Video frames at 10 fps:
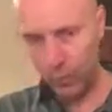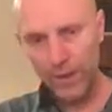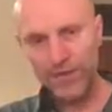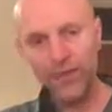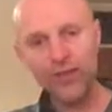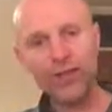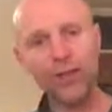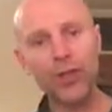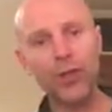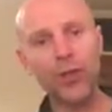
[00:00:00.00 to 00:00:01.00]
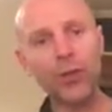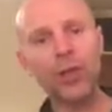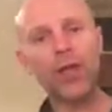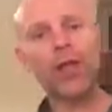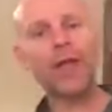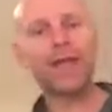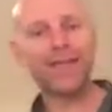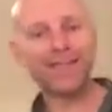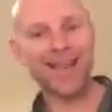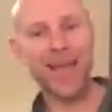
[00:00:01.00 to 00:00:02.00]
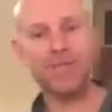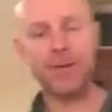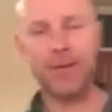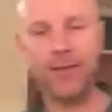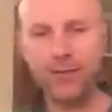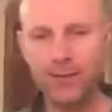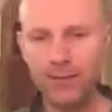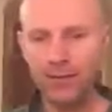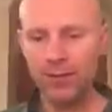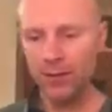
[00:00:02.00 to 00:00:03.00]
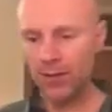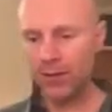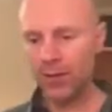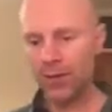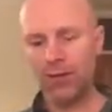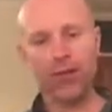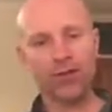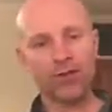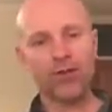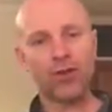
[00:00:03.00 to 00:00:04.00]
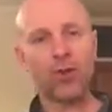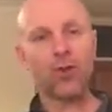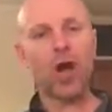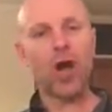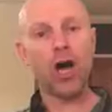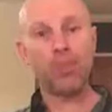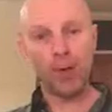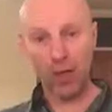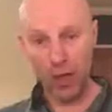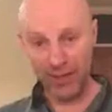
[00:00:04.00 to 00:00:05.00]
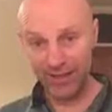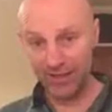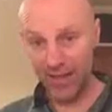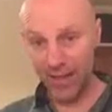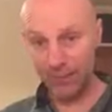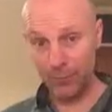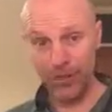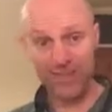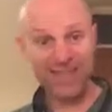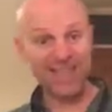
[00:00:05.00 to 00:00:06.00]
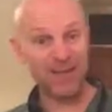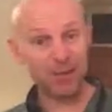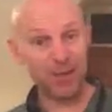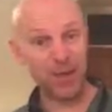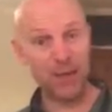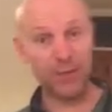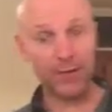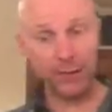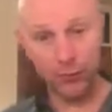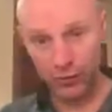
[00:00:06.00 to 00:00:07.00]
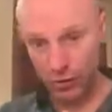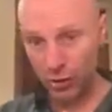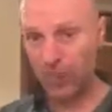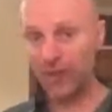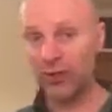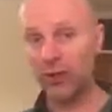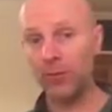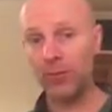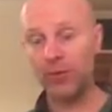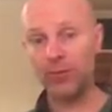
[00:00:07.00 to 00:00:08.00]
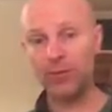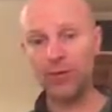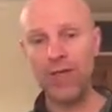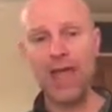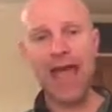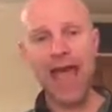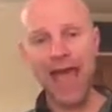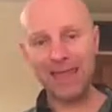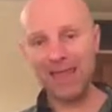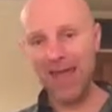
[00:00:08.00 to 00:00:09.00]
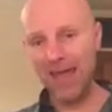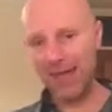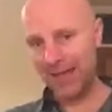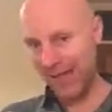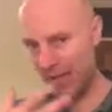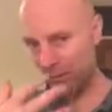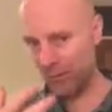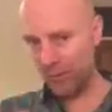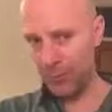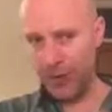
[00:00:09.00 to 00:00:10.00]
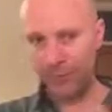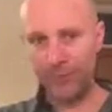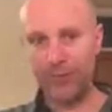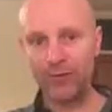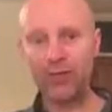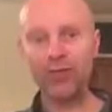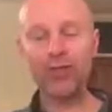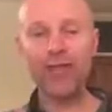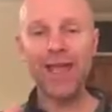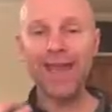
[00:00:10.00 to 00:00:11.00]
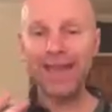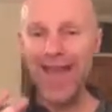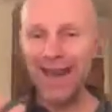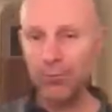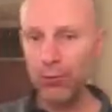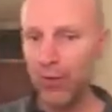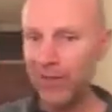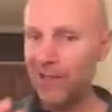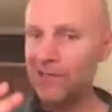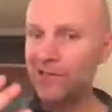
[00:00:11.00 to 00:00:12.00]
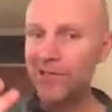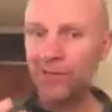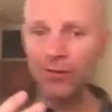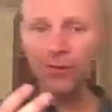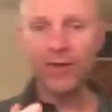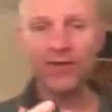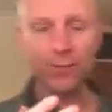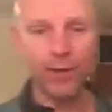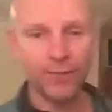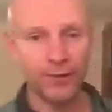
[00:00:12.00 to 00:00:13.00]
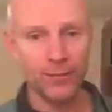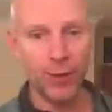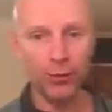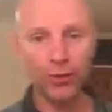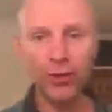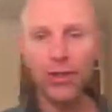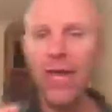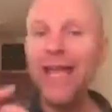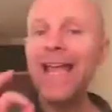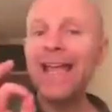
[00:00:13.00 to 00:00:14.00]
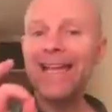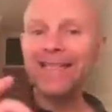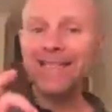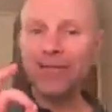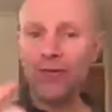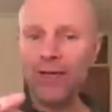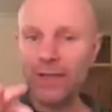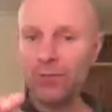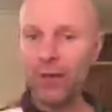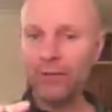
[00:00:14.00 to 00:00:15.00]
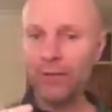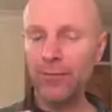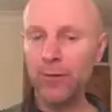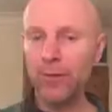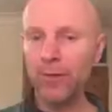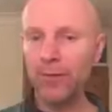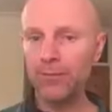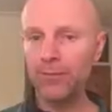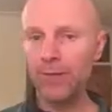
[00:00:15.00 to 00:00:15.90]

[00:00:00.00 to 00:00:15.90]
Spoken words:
we're just going to tap in to our Pilates setup. We're going to zip up pelvic floor, scoop out your abdominals, add that in with the breath, and just calibrate and synchronize the breath for the motion, integrate the breath for the movement.